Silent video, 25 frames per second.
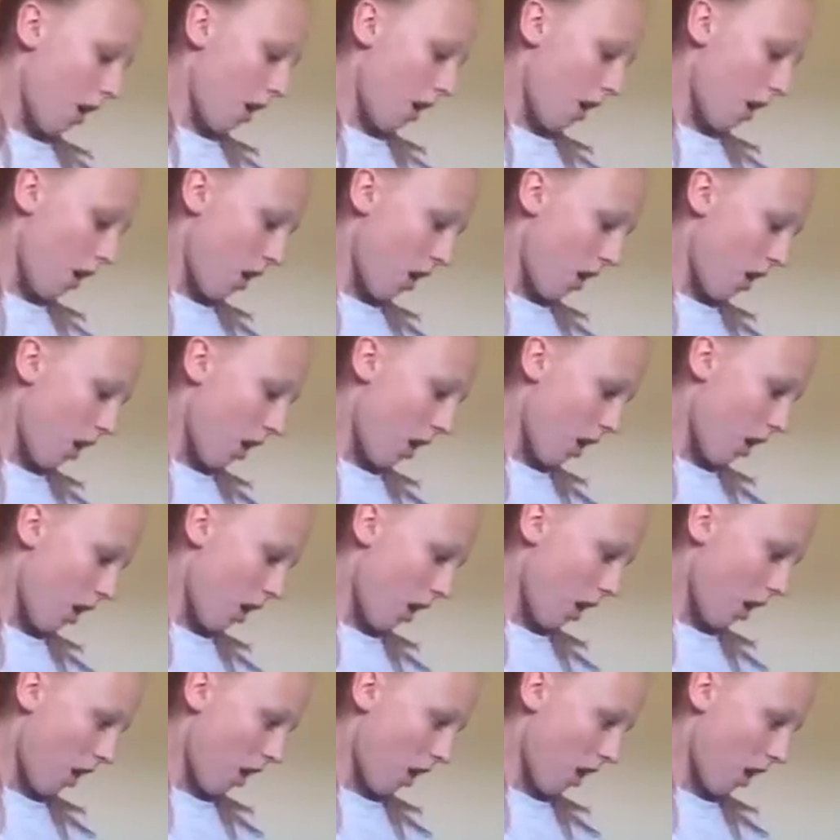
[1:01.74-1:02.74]

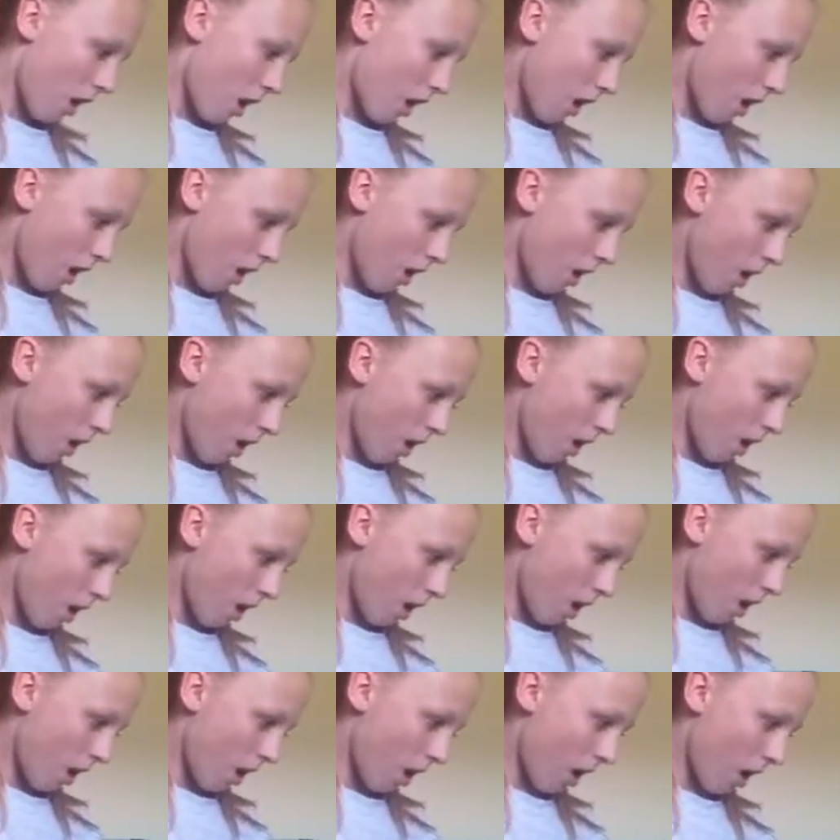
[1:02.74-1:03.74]
(silence)